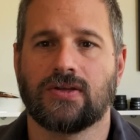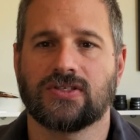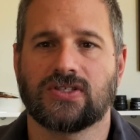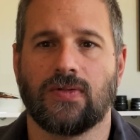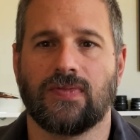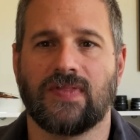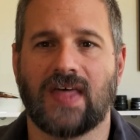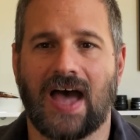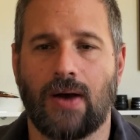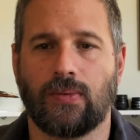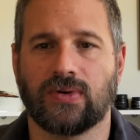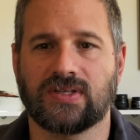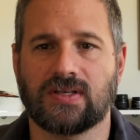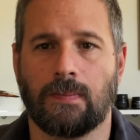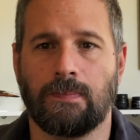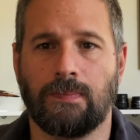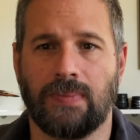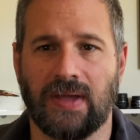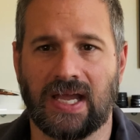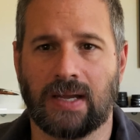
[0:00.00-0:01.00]
So that was a
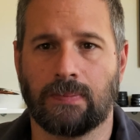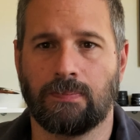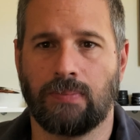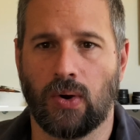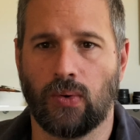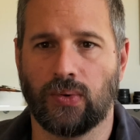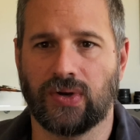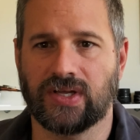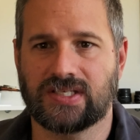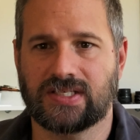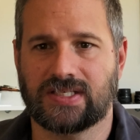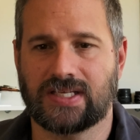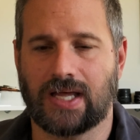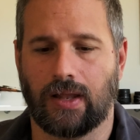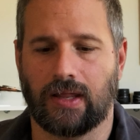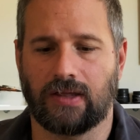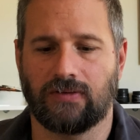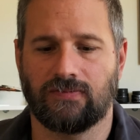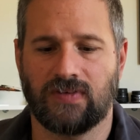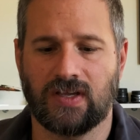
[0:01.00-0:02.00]
big bonus
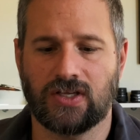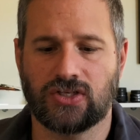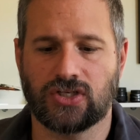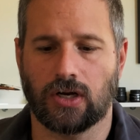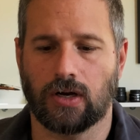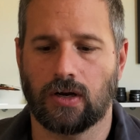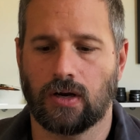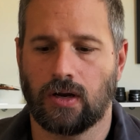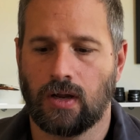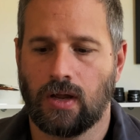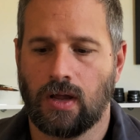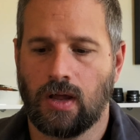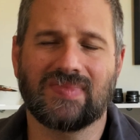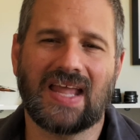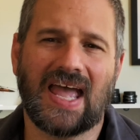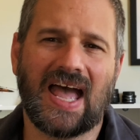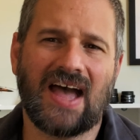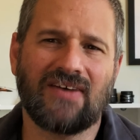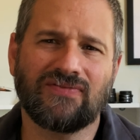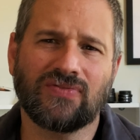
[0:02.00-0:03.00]
selling feature.
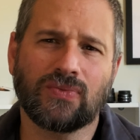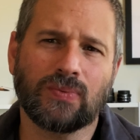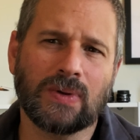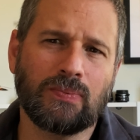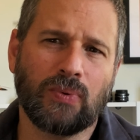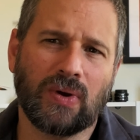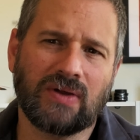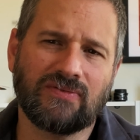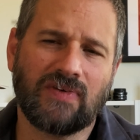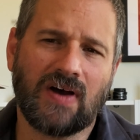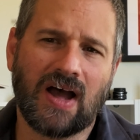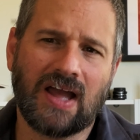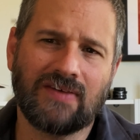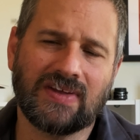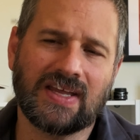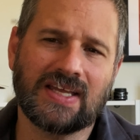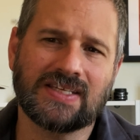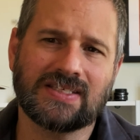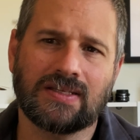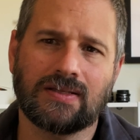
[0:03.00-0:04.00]
F3.5
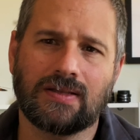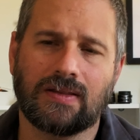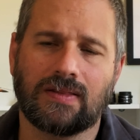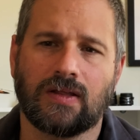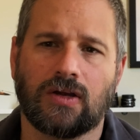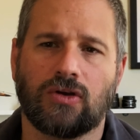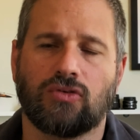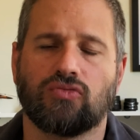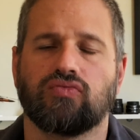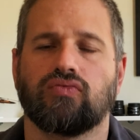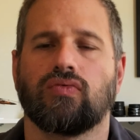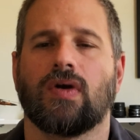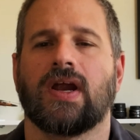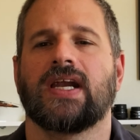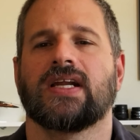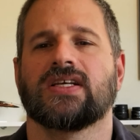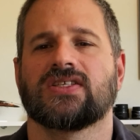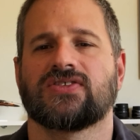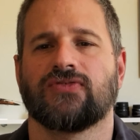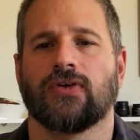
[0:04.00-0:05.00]
isn't the
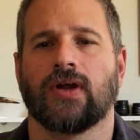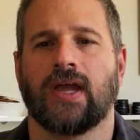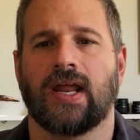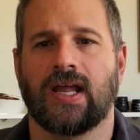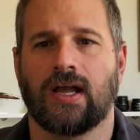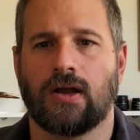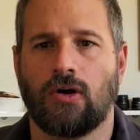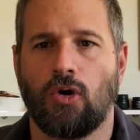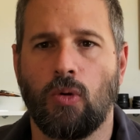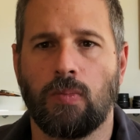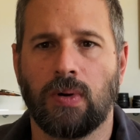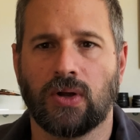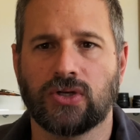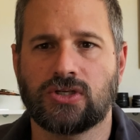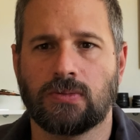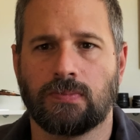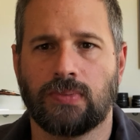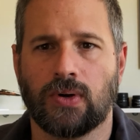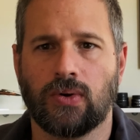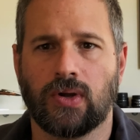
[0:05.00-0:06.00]
greatest for getting a whole
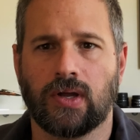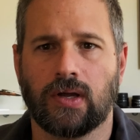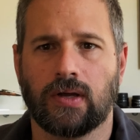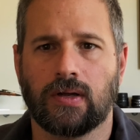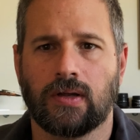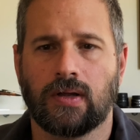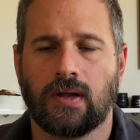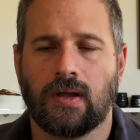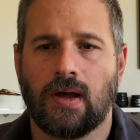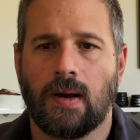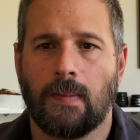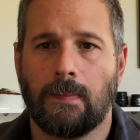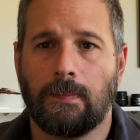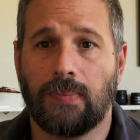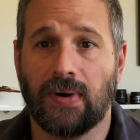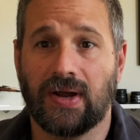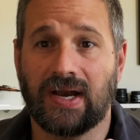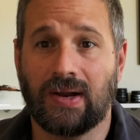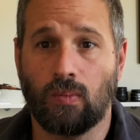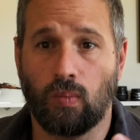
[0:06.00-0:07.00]
bunch of bokeh,
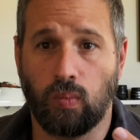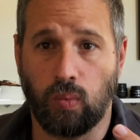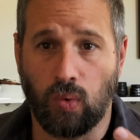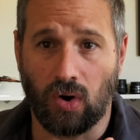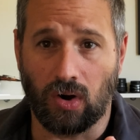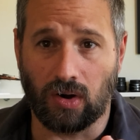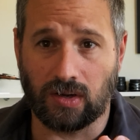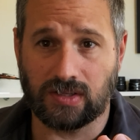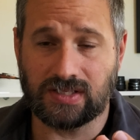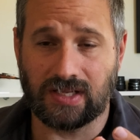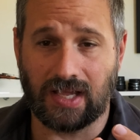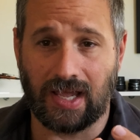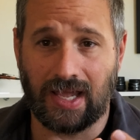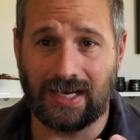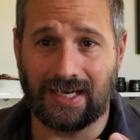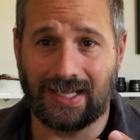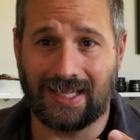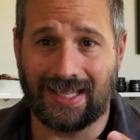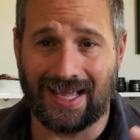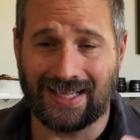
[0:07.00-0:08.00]
but it works.
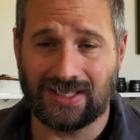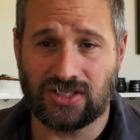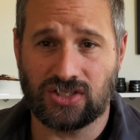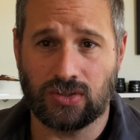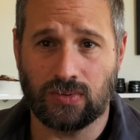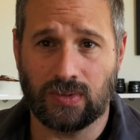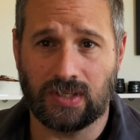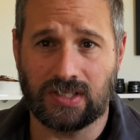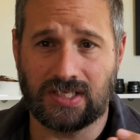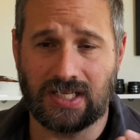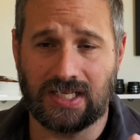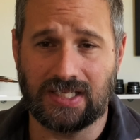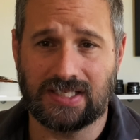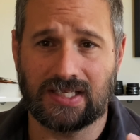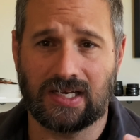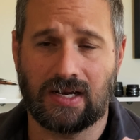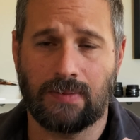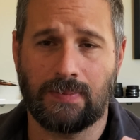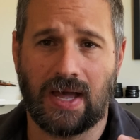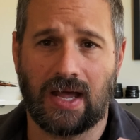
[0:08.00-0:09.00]
It gets you a
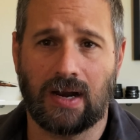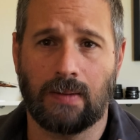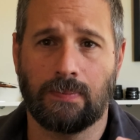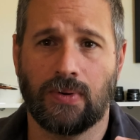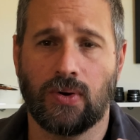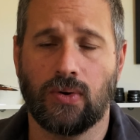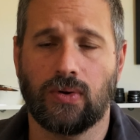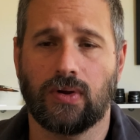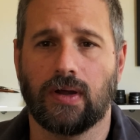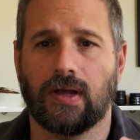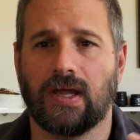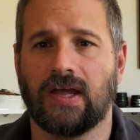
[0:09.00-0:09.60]
decent amount of bokeh.